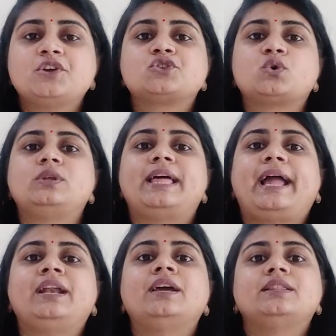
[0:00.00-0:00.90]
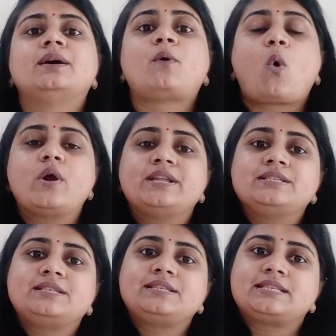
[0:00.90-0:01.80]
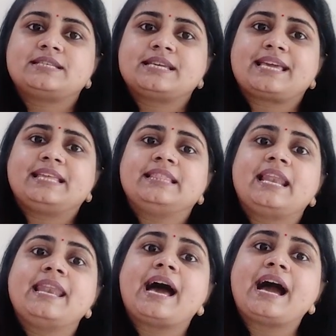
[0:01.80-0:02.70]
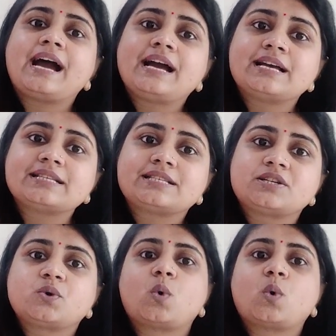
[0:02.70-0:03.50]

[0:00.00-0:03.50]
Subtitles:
so that the audiences sitting in the last